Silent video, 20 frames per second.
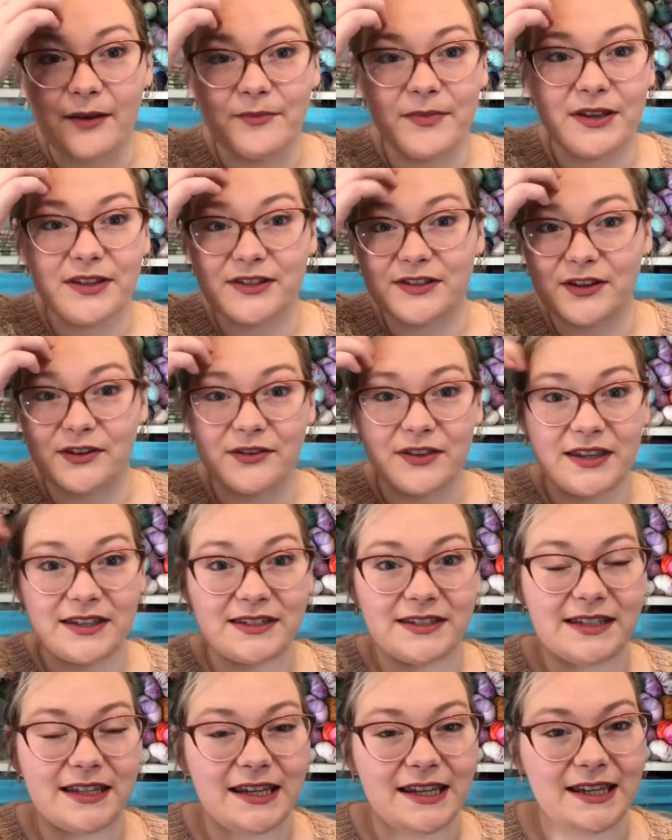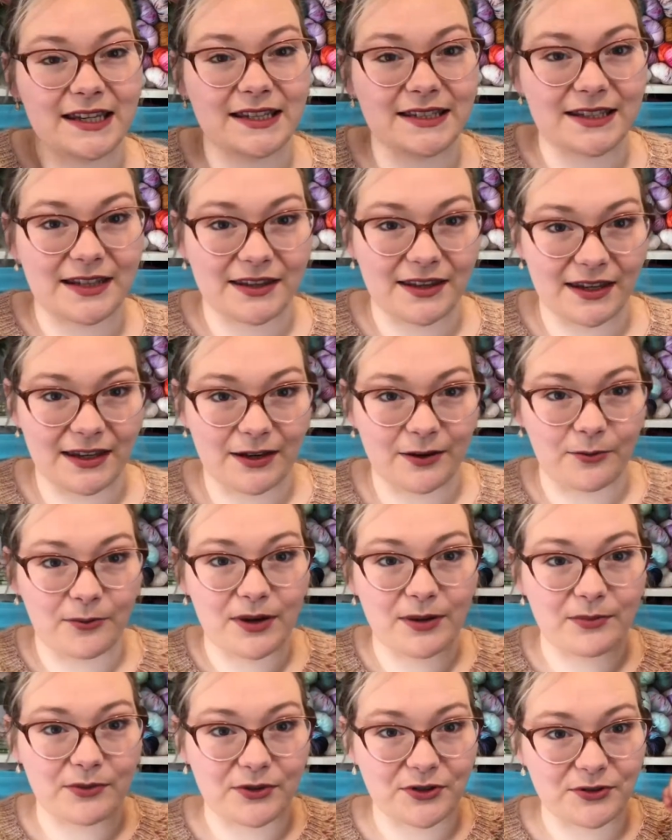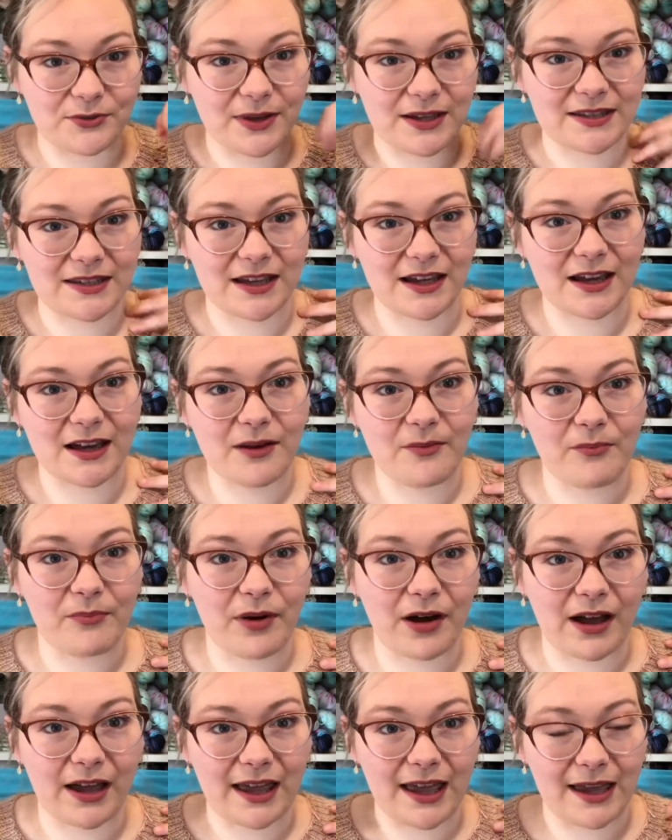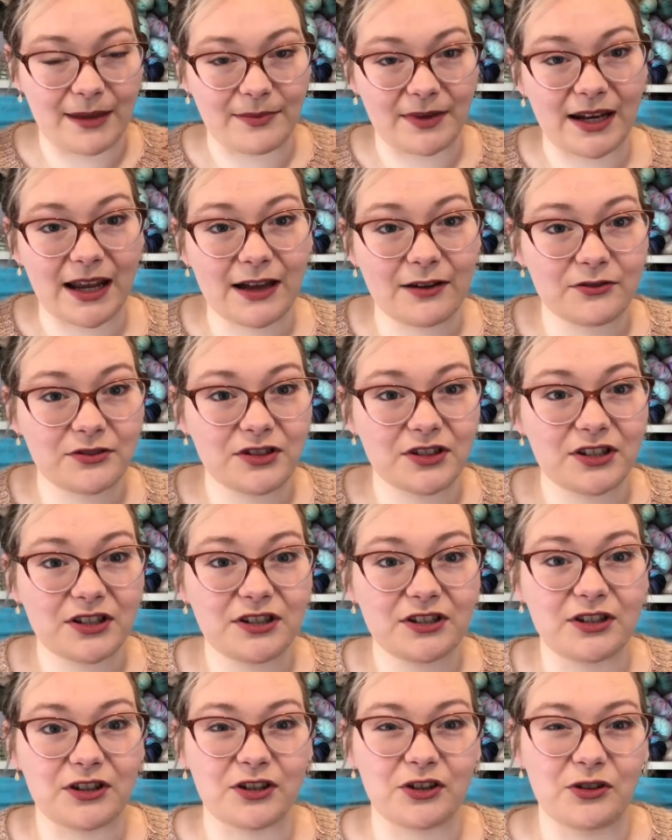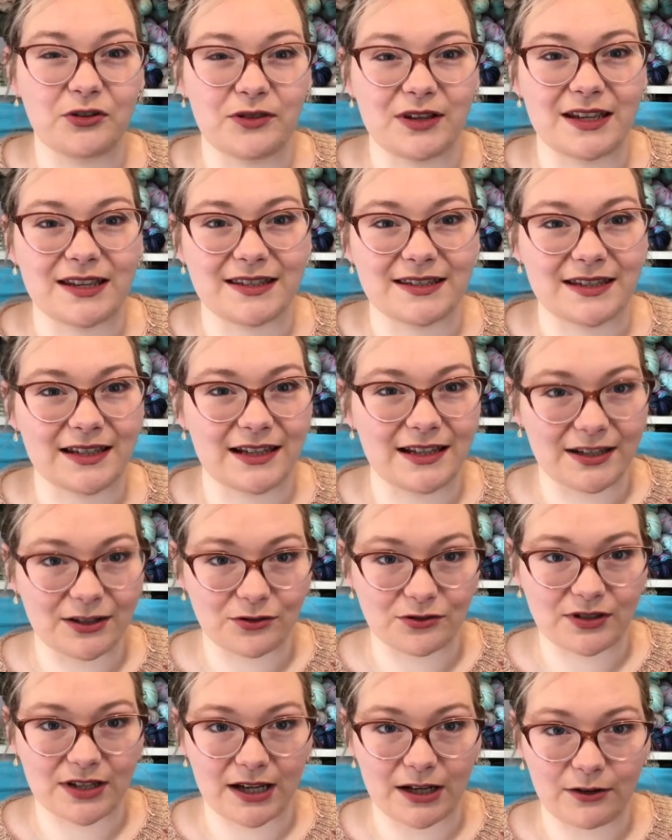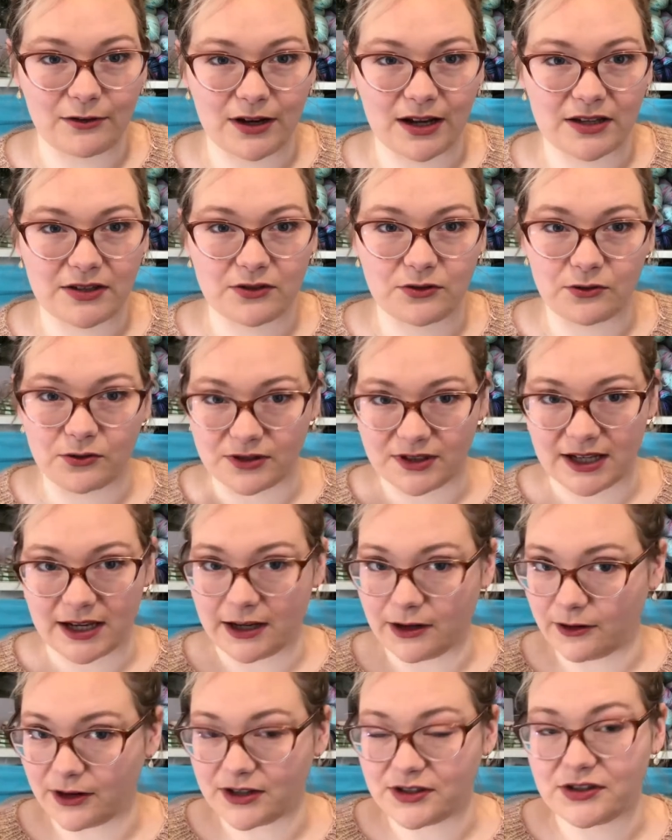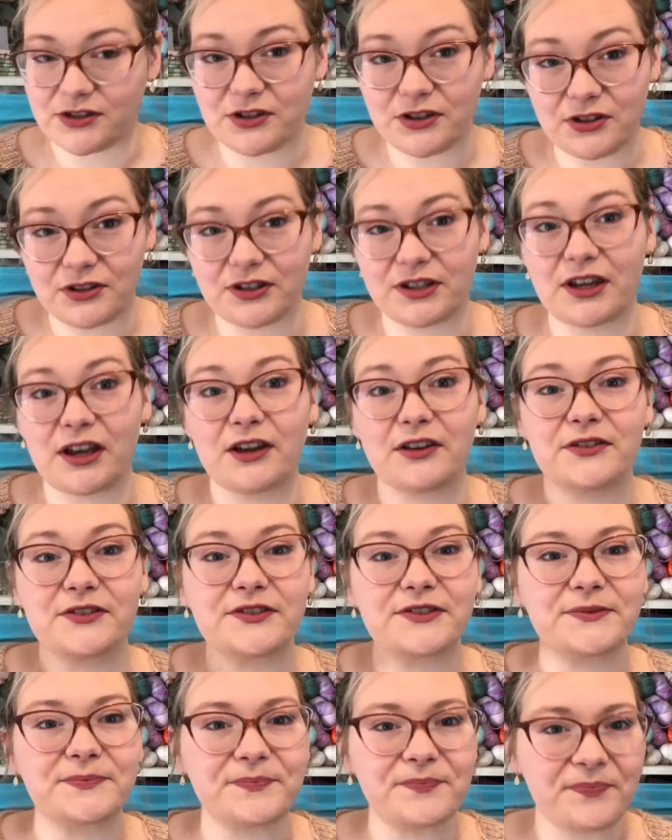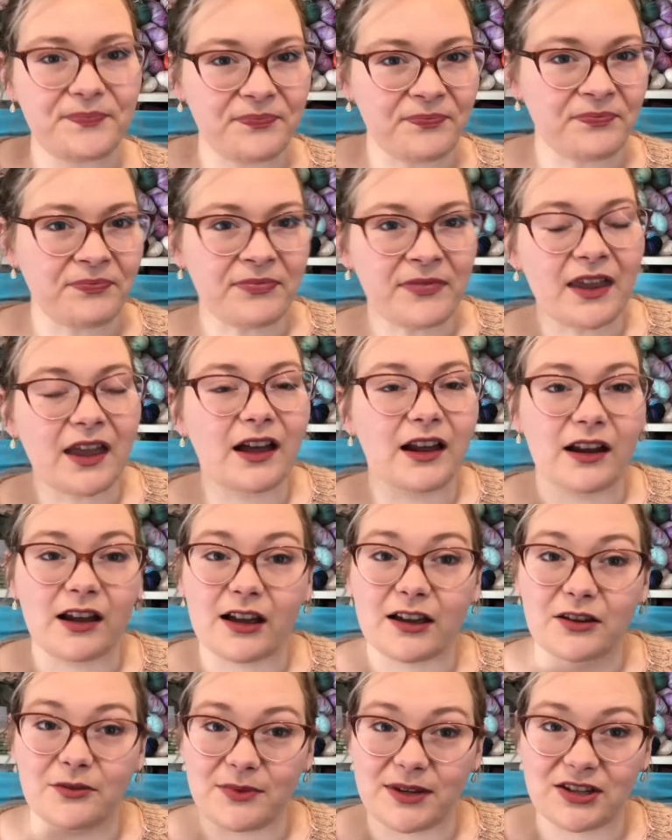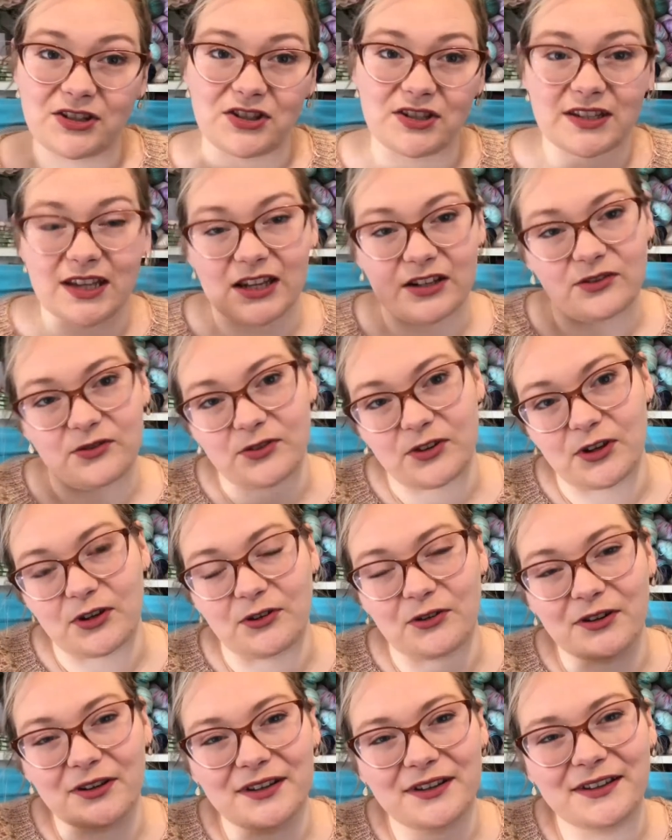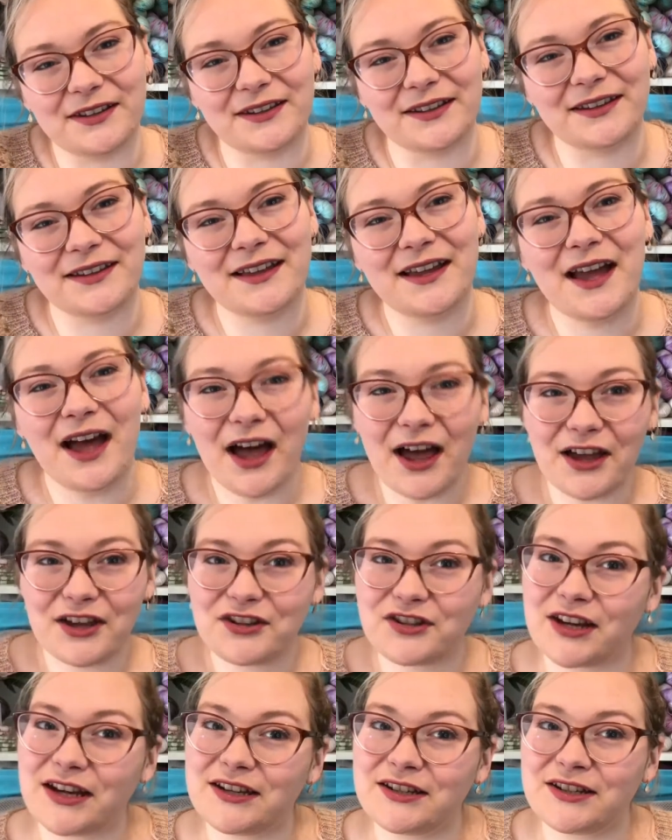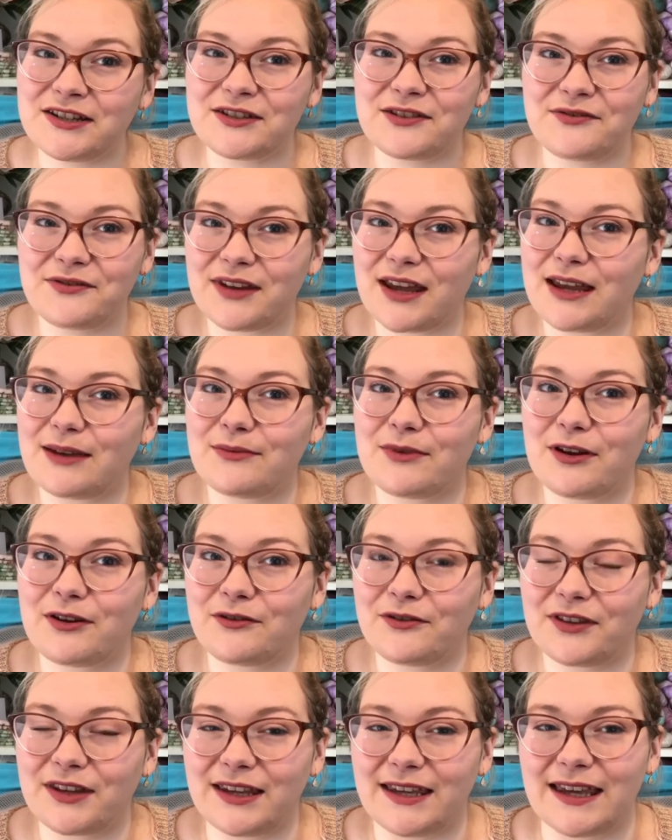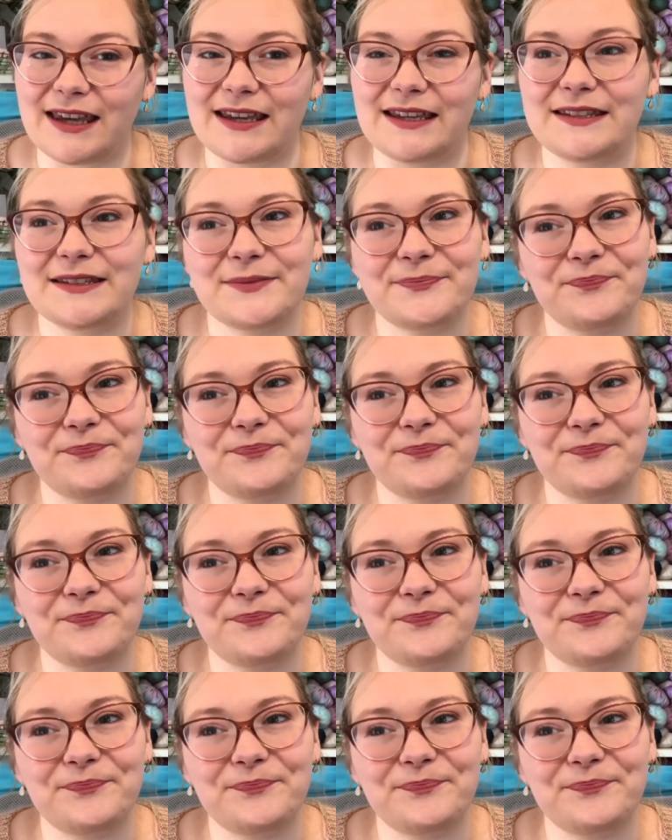So this is the Whitmoor sweater by Amy Loudon, who is Little Tailoress or Tailoress Studios. Like me, she's had a few changes of name over the years.